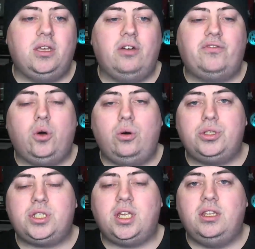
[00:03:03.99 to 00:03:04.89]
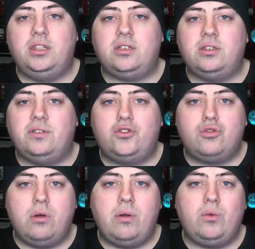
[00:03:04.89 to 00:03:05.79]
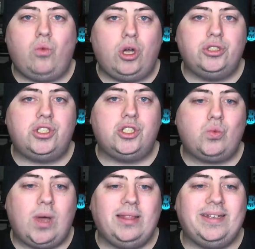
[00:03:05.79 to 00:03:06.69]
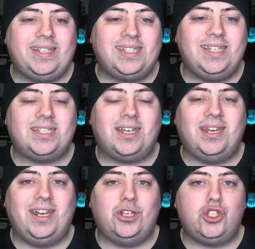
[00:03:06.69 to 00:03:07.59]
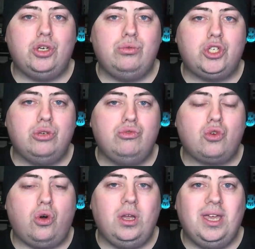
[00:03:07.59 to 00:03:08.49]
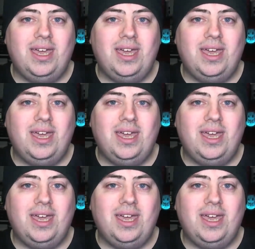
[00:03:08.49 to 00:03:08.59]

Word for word: of course, and they've drawn once as well this season in a two two draw